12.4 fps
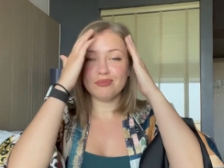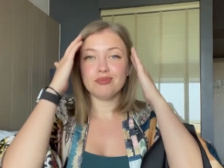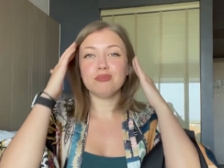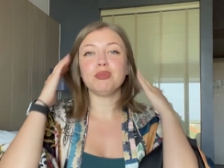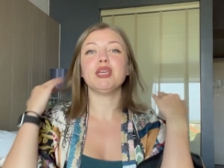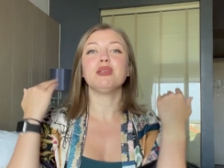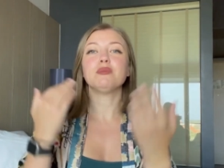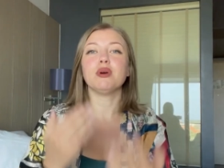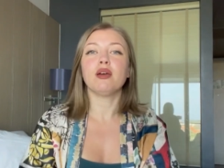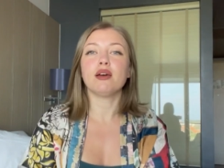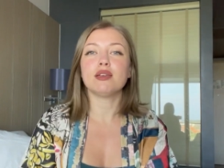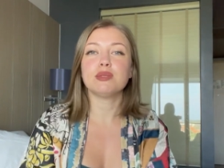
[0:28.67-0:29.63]
Me and my
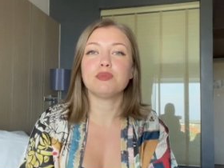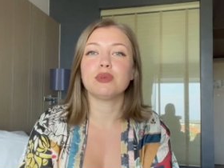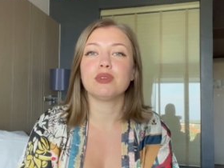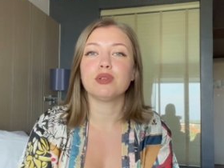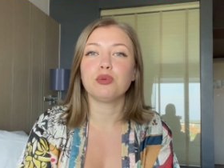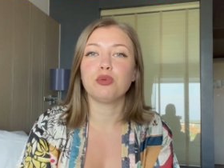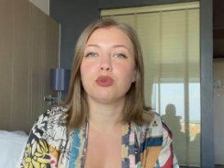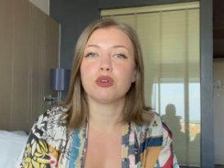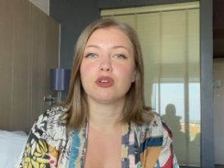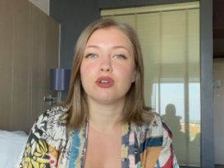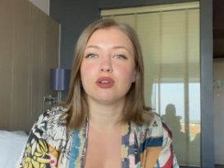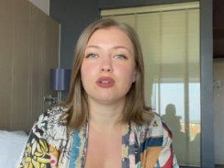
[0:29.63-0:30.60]
husband
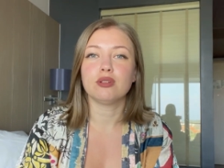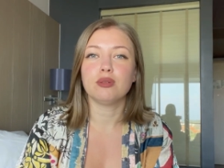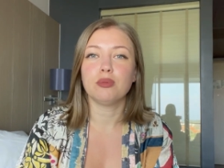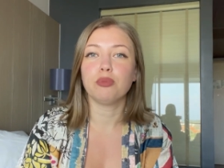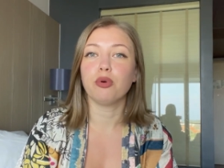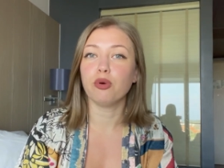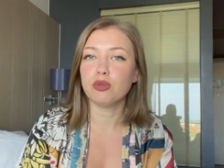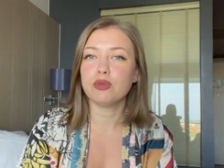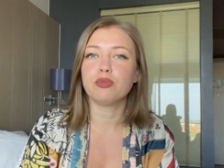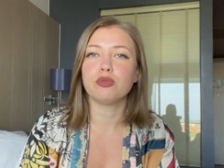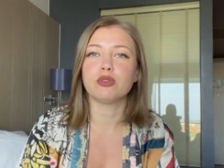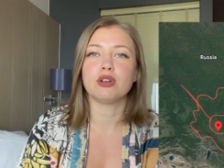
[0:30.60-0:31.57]
were both
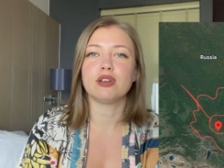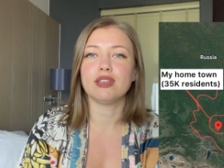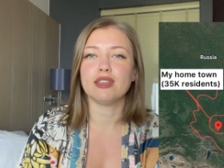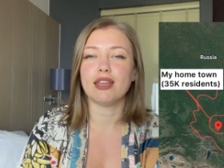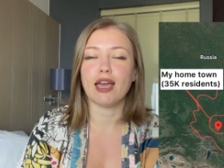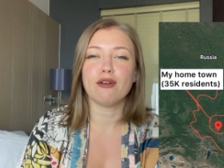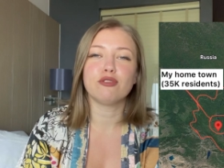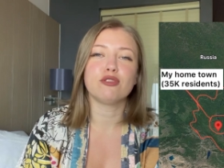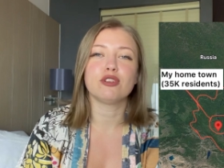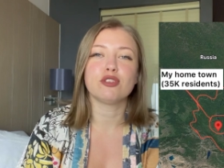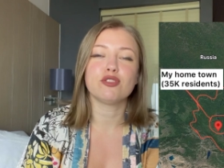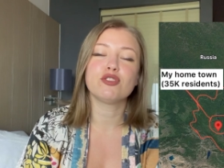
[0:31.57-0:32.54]
born in
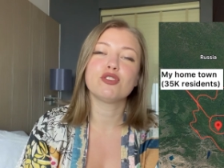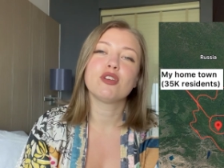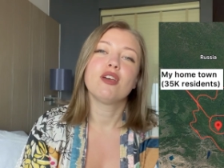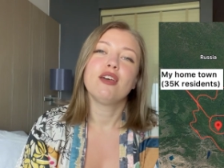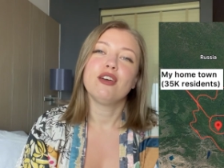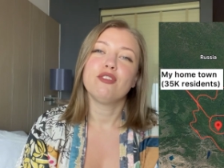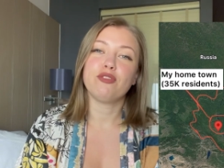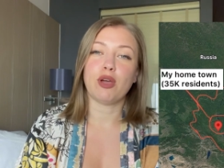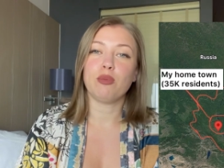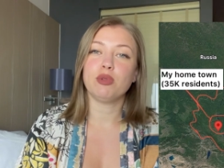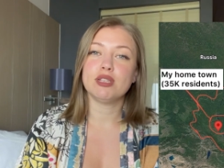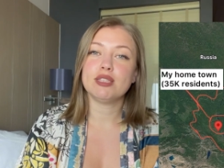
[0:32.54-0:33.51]
average
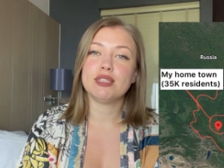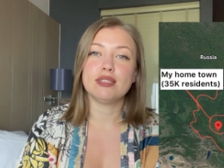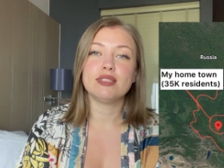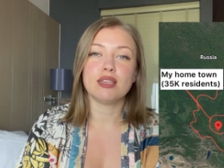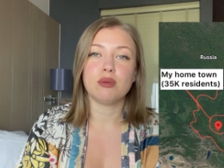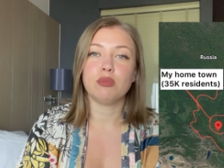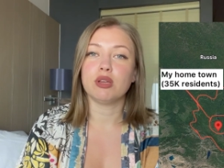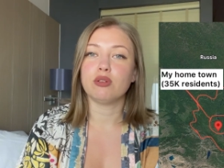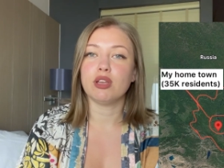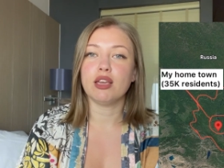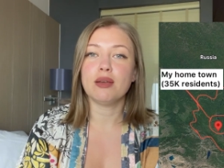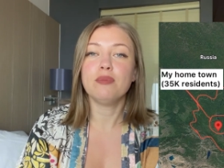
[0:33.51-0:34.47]
families in
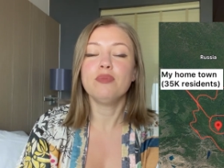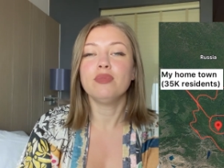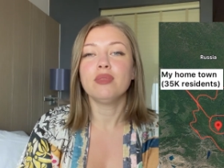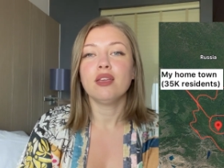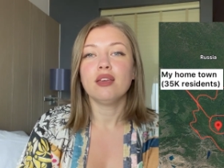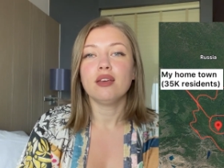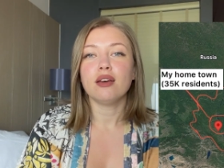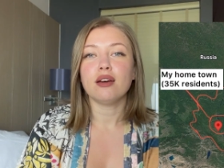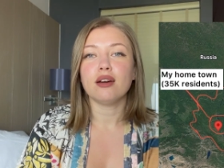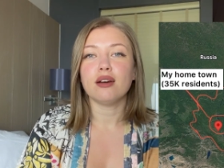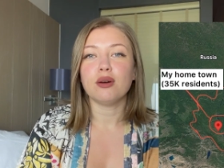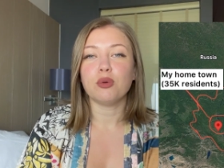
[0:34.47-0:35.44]
Siberia,
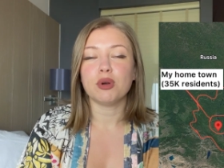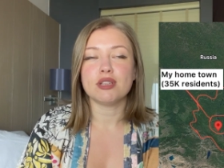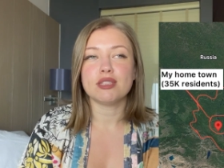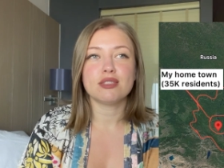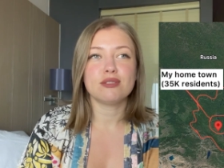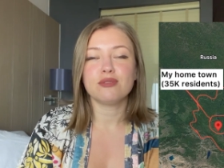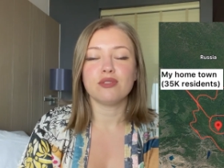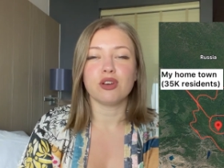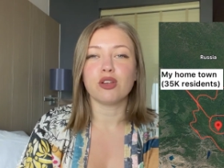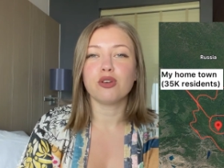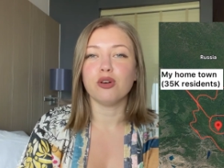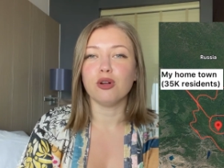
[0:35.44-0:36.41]
where it's
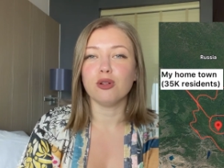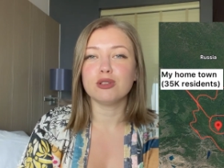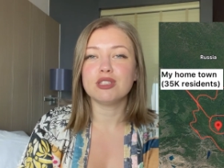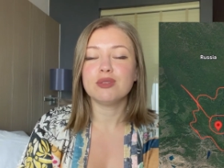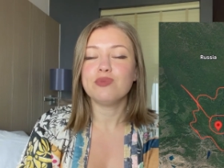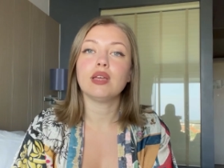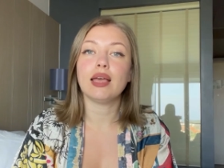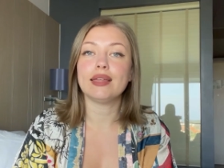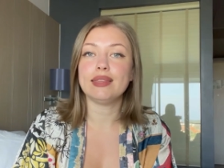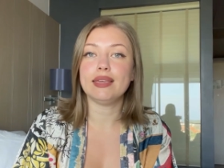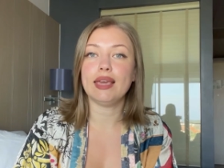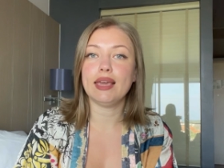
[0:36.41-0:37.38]
very cold. At
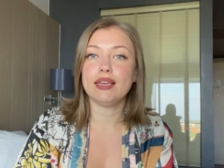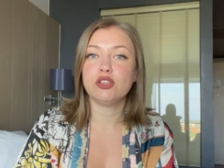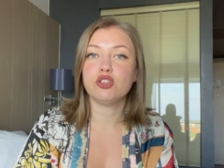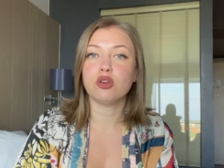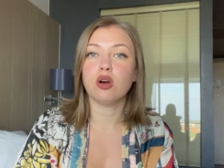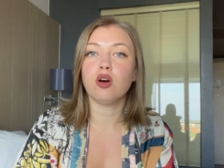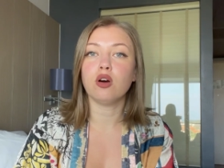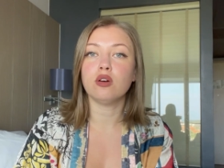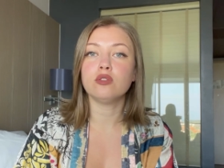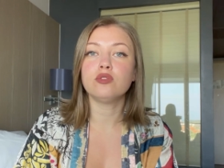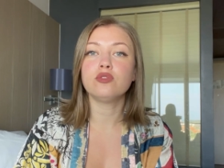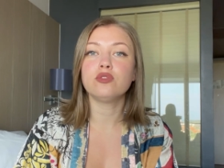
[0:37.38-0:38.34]
the age
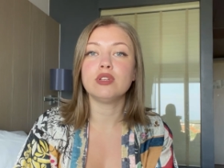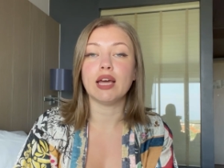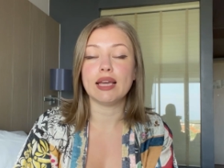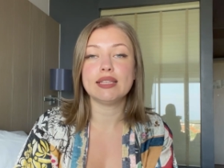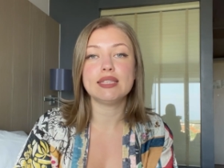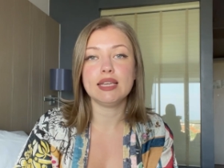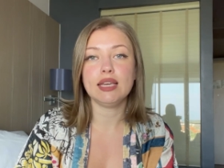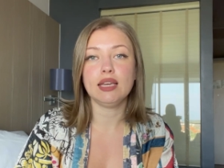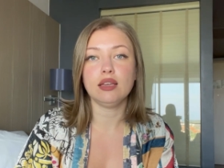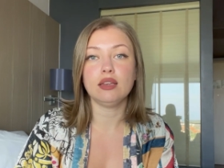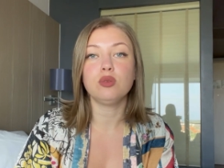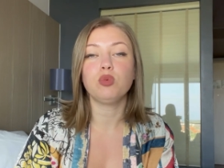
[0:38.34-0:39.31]
of
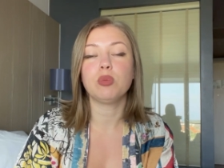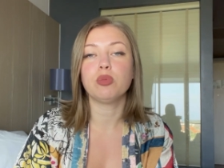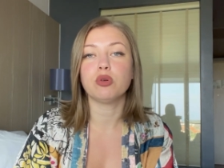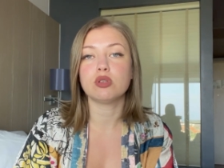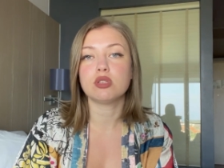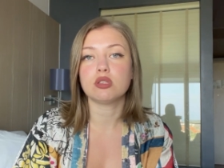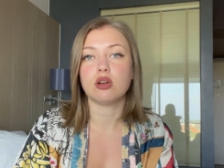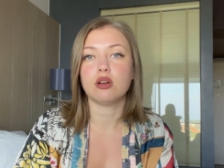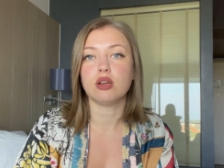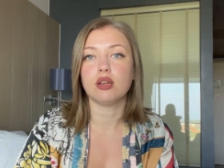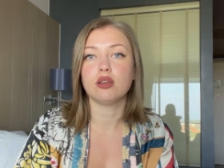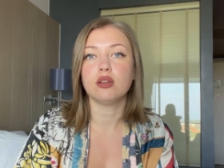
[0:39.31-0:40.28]
19, we both
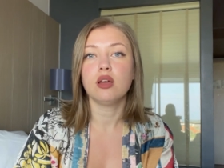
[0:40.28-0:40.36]
started